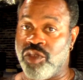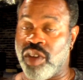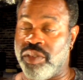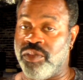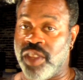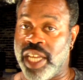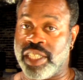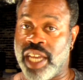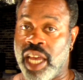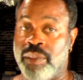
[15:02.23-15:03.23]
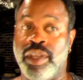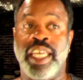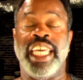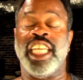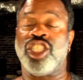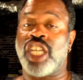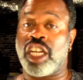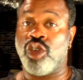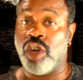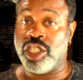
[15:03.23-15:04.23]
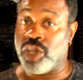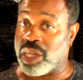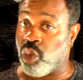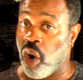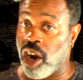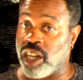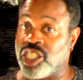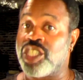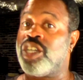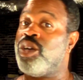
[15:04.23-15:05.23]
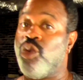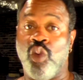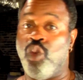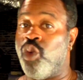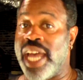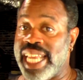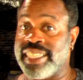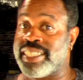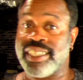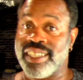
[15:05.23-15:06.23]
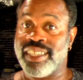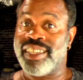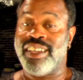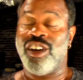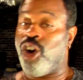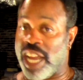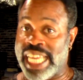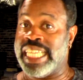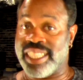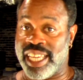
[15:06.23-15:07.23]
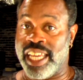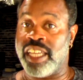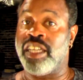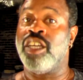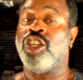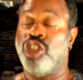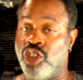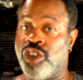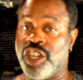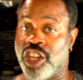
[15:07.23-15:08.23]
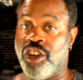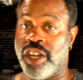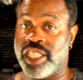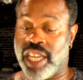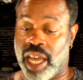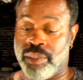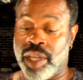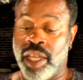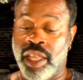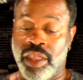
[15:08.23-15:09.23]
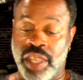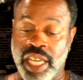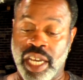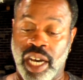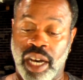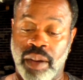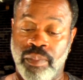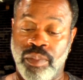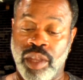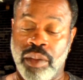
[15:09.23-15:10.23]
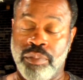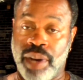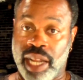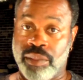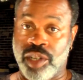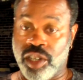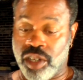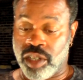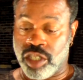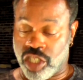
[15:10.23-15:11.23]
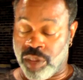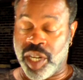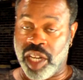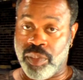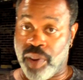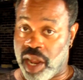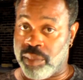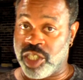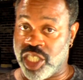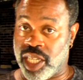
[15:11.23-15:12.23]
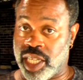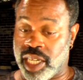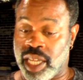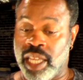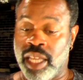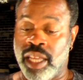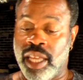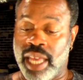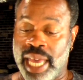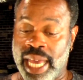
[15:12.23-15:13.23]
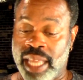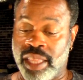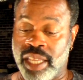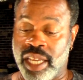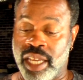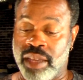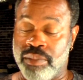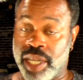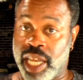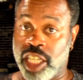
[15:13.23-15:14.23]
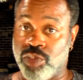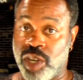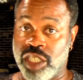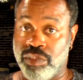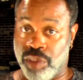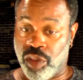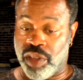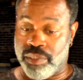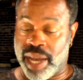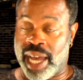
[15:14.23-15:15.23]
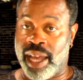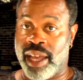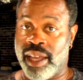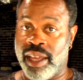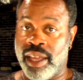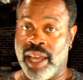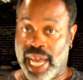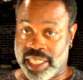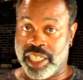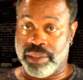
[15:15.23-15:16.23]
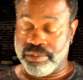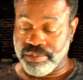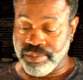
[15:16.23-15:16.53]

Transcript: driven for that time. It is not going to get washed, wet, or anything during the curing time. The polymer, the Terminator polymer sealant, and the Midnight Express, both of them by High Temp,